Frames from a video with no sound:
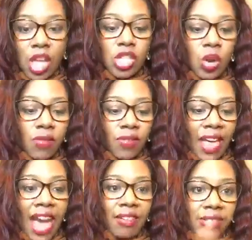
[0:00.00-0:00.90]
So if
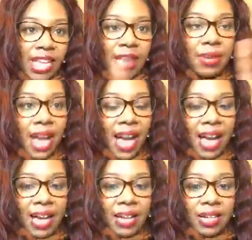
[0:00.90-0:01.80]
that same
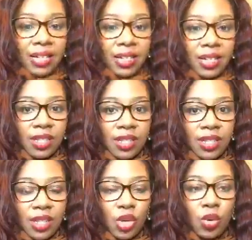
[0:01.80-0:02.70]
God
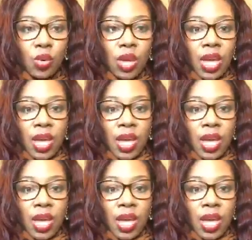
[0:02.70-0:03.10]
who